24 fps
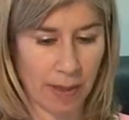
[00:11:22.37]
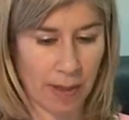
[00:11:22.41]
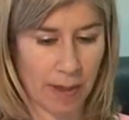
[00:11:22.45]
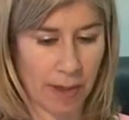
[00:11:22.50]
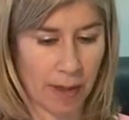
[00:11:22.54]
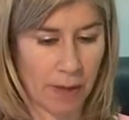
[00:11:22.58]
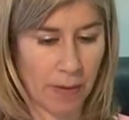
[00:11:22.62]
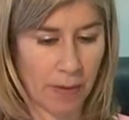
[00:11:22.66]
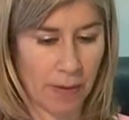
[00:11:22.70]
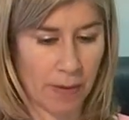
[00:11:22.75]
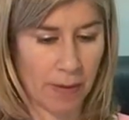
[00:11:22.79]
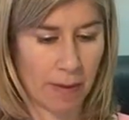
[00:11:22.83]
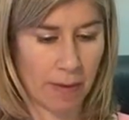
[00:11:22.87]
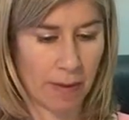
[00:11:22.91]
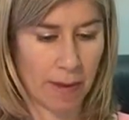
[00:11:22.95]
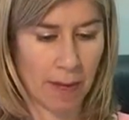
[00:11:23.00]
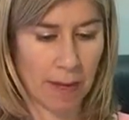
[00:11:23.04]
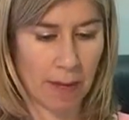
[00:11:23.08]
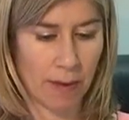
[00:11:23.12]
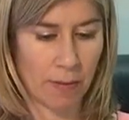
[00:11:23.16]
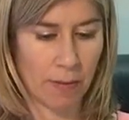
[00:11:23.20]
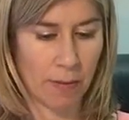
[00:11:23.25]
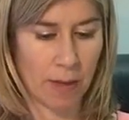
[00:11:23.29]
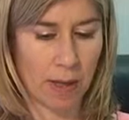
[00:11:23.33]
And I don't think
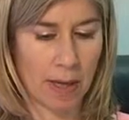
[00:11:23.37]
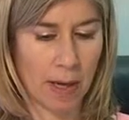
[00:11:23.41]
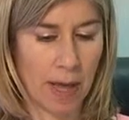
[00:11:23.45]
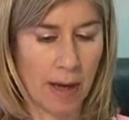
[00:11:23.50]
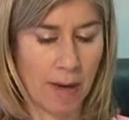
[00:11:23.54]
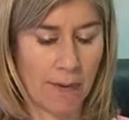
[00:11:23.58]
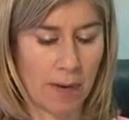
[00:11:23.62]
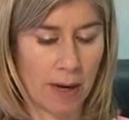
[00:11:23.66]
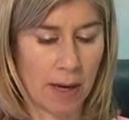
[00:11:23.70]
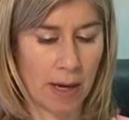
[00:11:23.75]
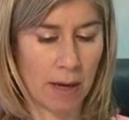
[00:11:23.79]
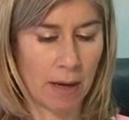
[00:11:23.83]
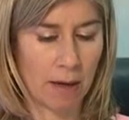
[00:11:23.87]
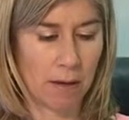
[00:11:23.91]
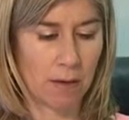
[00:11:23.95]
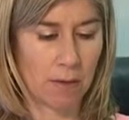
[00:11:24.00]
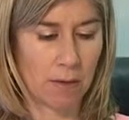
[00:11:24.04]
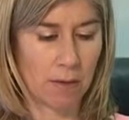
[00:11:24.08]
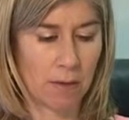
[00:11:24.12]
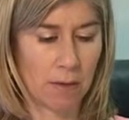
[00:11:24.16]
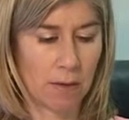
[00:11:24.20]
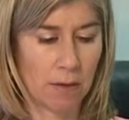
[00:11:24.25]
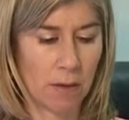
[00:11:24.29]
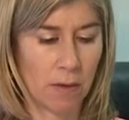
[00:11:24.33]
they didn't really have any
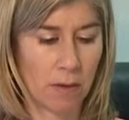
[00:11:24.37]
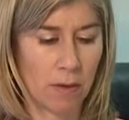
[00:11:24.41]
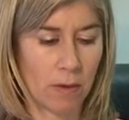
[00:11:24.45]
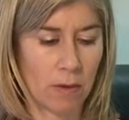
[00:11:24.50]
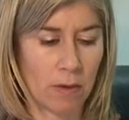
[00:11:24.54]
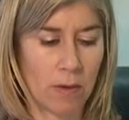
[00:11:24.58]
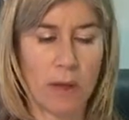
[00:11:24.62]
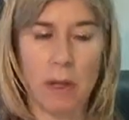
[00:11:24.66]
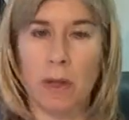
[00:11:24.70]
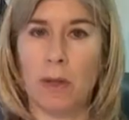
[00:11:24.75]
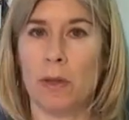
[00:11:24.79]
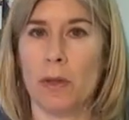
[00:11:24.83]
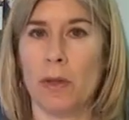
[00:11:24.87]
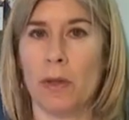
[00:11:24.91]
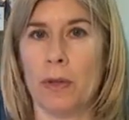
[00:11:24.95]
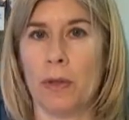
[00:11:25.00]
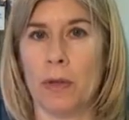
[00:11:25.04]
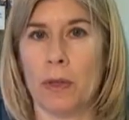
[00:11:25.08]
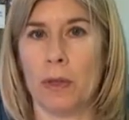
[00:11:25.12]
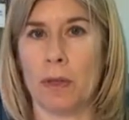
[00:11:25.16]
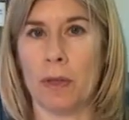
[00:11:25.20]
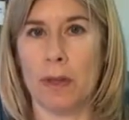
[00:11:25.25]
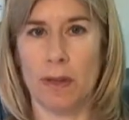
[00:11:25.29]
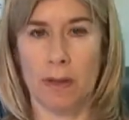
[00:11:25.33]
total
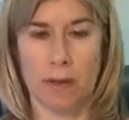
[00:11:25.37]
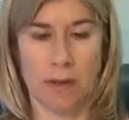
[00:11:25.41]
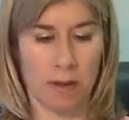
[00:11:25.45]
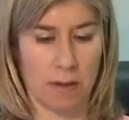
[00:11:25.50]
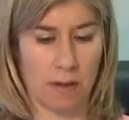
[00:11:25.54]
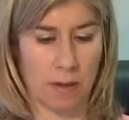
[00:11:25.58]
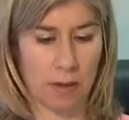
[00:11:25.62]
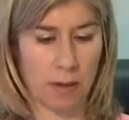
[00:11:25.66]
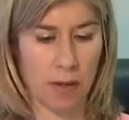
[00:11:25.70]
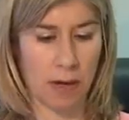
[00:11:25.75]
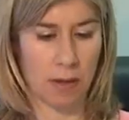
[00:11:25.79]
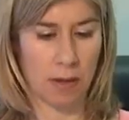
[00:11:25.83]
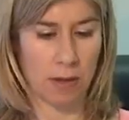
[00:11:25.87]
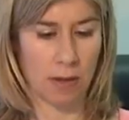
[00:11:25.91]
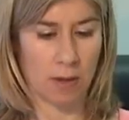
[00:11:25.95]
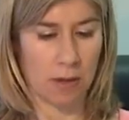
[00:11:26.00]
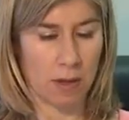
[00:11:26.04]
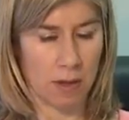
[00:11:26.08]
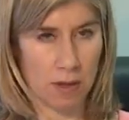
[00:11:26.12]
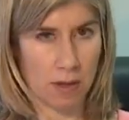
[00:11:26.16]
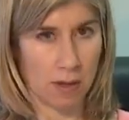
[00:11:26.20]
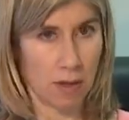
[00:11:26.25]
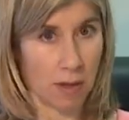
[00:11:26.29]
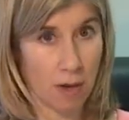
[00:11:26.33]
conclusion to this discussion,
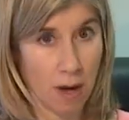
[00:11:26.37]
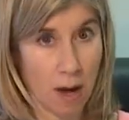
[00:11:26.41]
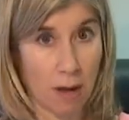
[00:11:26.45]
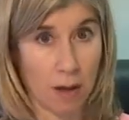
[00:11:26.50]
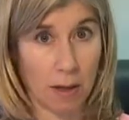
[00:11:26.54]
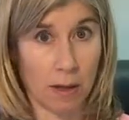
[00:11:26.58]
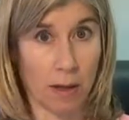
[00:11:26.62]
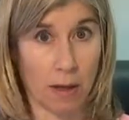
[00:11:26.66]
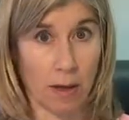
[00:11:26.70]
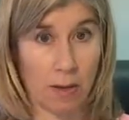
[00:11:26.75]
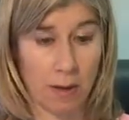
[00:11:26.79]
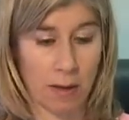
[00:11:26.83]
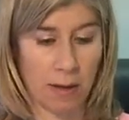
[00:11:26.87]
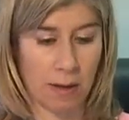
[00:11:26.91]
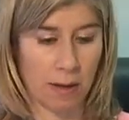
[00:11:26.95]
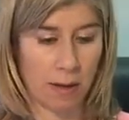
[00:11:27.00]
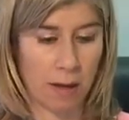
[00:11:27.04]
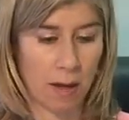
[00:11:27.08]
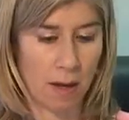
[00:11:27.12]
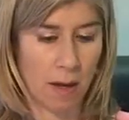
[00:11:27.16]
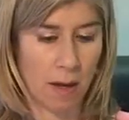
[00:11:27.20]
just ongoing.